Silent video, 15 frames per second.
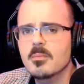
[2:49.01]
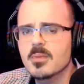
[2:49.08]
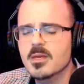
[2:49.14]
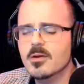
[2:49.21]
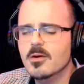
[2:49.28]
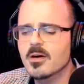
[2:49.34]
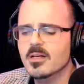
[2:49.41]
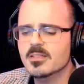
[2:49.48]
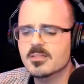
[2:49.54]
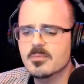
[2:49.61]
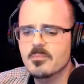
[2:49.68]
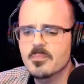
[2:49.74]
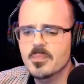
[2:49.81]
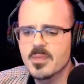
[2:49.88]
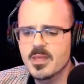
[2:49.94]
because
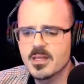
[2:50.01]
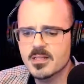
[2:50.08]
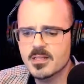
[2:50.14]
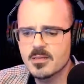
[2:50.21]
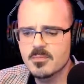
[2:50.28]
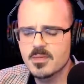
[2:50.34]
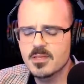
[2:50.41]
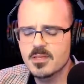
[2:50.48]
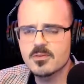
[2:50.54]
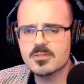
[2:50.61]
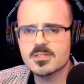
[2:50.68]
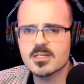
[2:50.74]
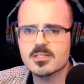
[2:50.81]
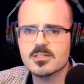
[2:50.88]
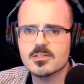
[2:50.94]
it can be
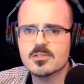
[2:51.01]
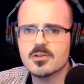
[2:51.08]
used as a